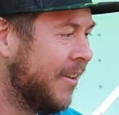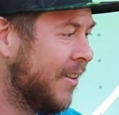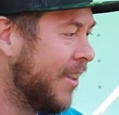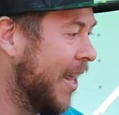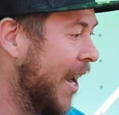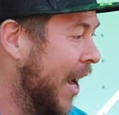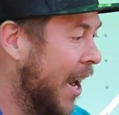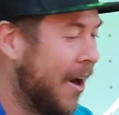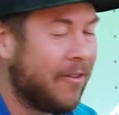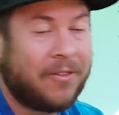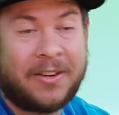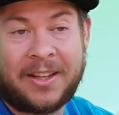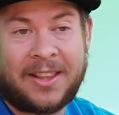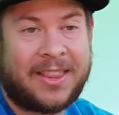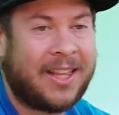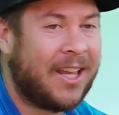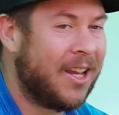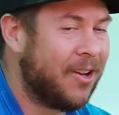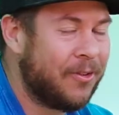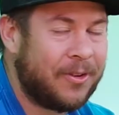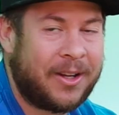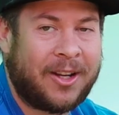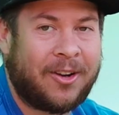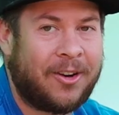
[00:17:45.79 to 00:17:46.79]
than
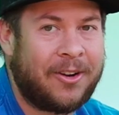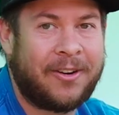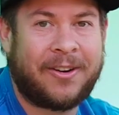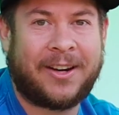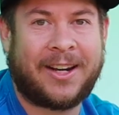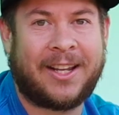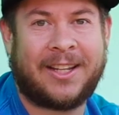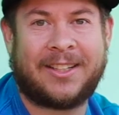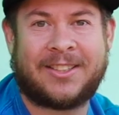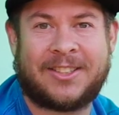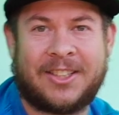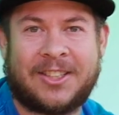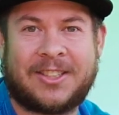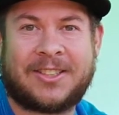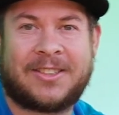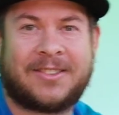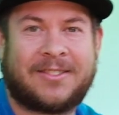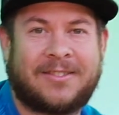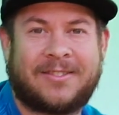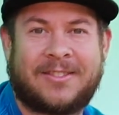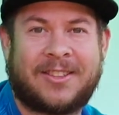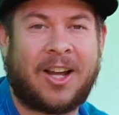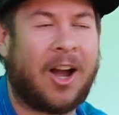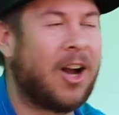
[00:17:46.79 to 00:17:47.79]
everything we already just
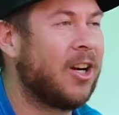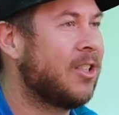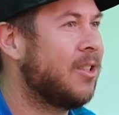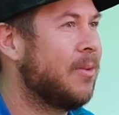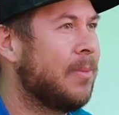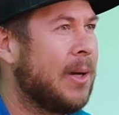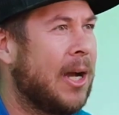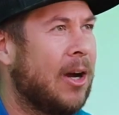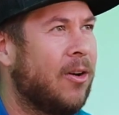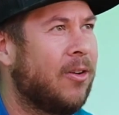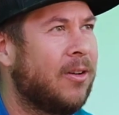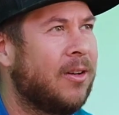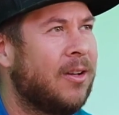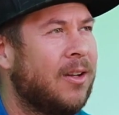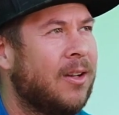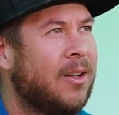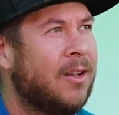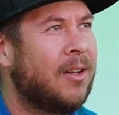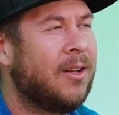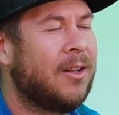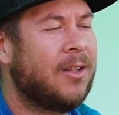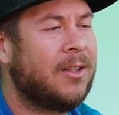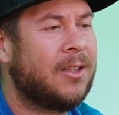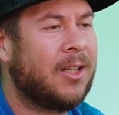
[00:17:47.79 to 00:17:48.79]
talked about.
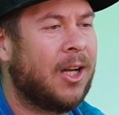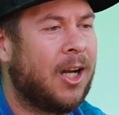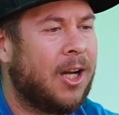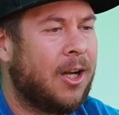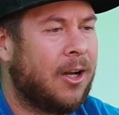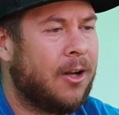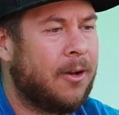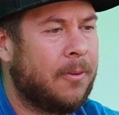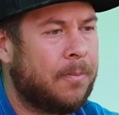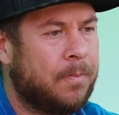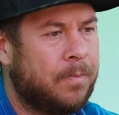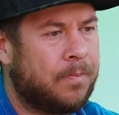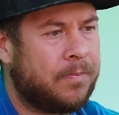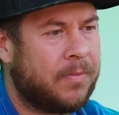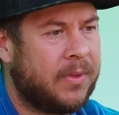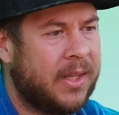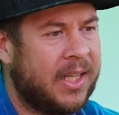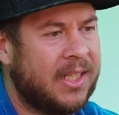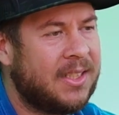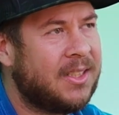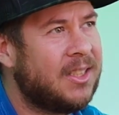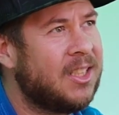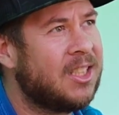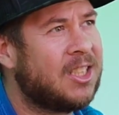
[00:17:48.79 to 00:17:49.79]

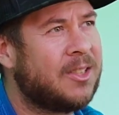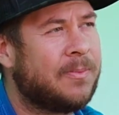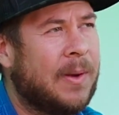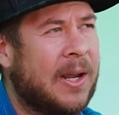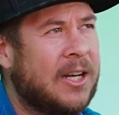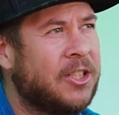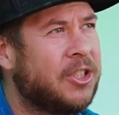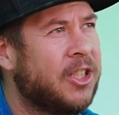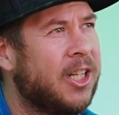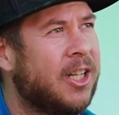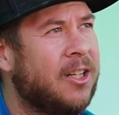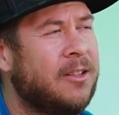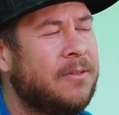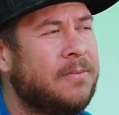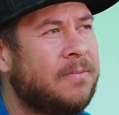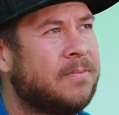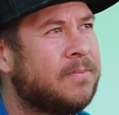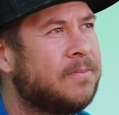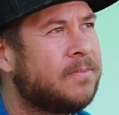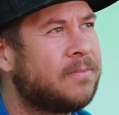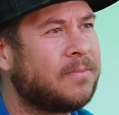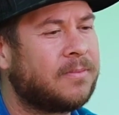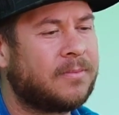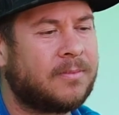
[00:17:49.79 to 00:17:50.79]
This
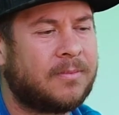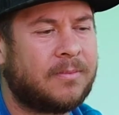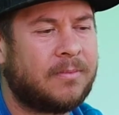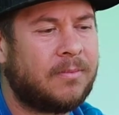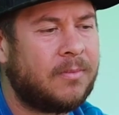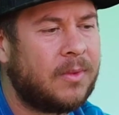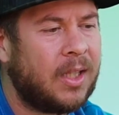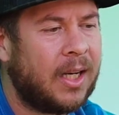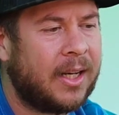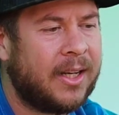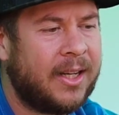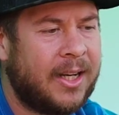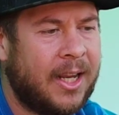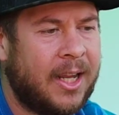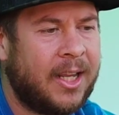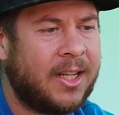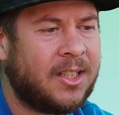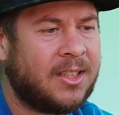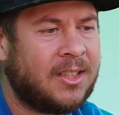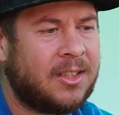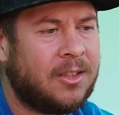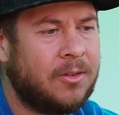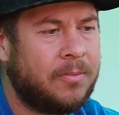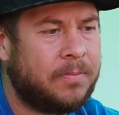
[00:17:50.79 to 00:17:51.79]
suspension
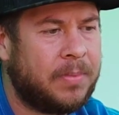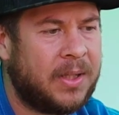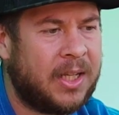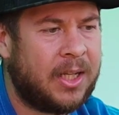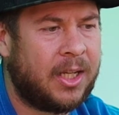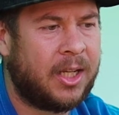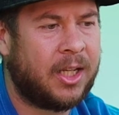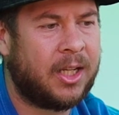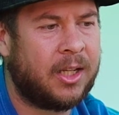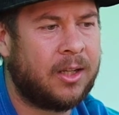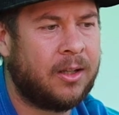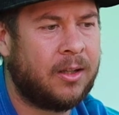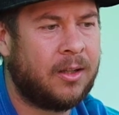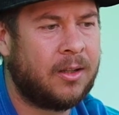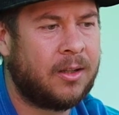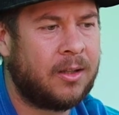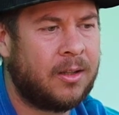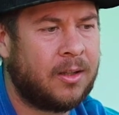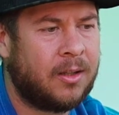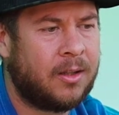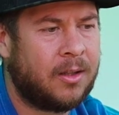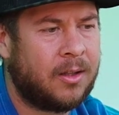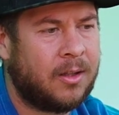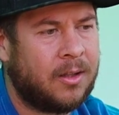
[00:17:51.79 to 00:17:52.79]
needs to be,
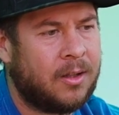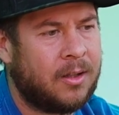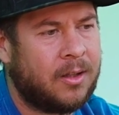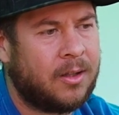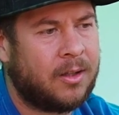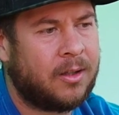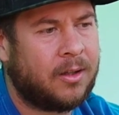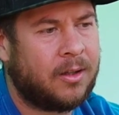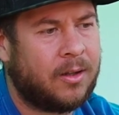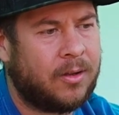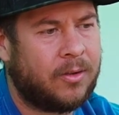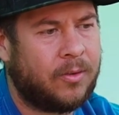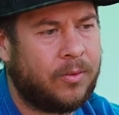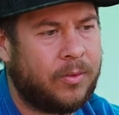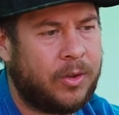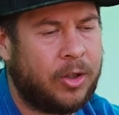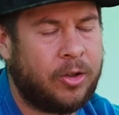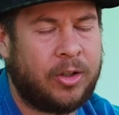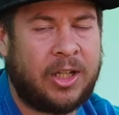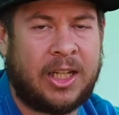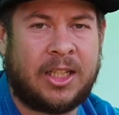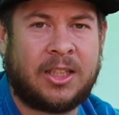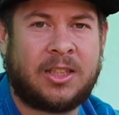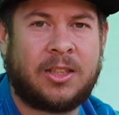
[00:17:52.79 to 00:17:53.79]

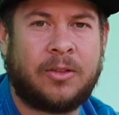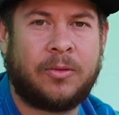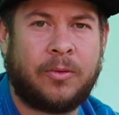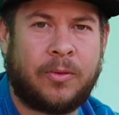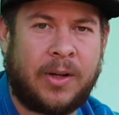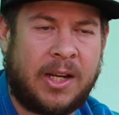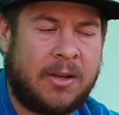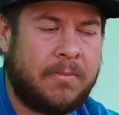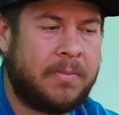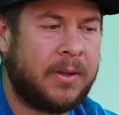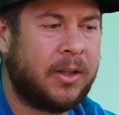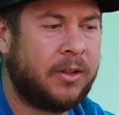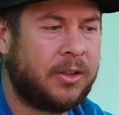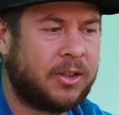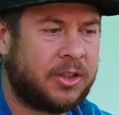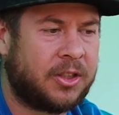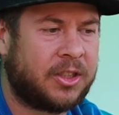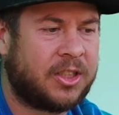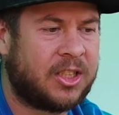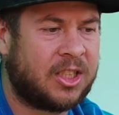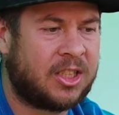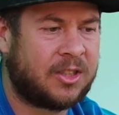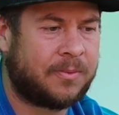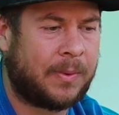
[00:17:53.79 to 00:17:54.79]
you need to rebuild your
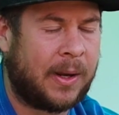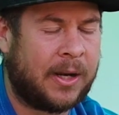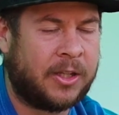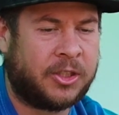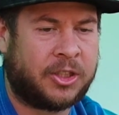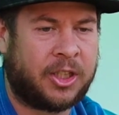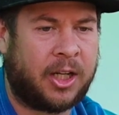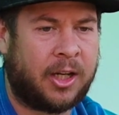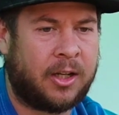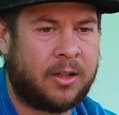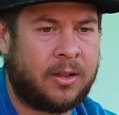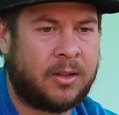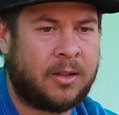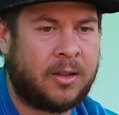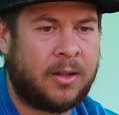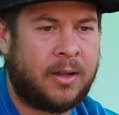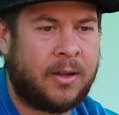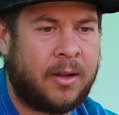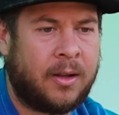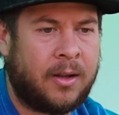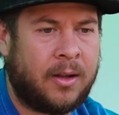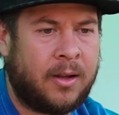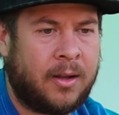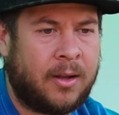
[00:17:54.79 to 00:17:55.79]

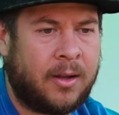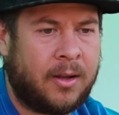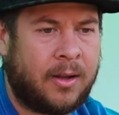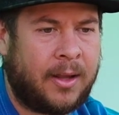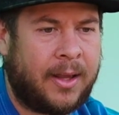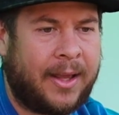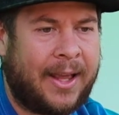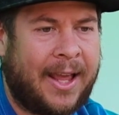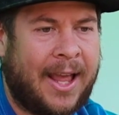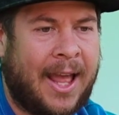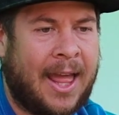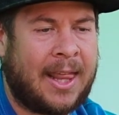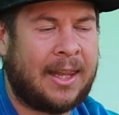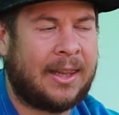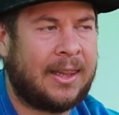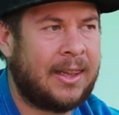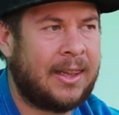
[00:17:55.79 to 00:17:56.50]
suspension at